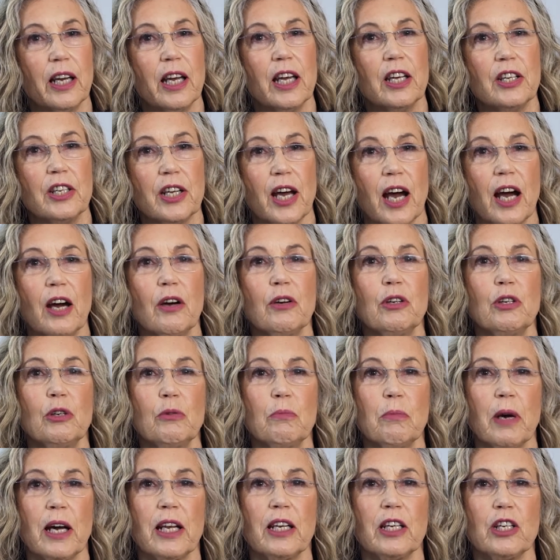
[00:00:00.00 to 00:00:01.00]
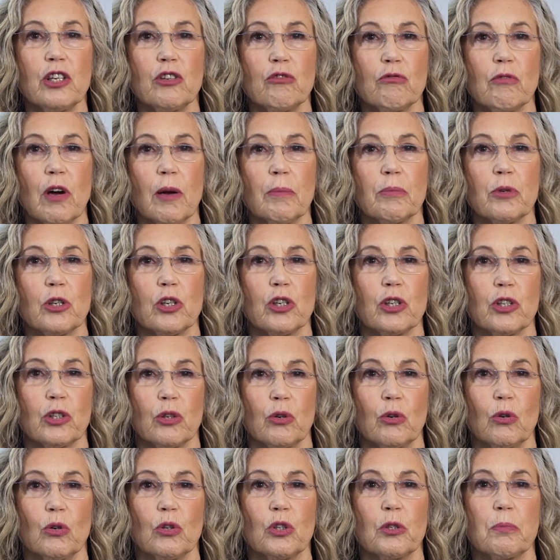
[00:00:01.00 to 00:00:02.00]
is how you manage ruptures
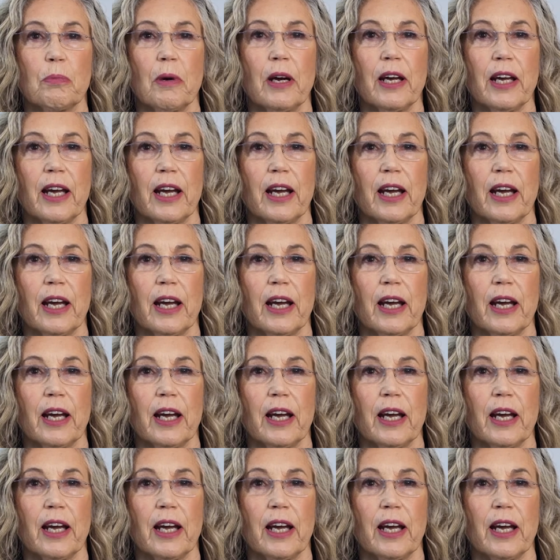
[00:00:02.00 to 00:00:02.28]
caused by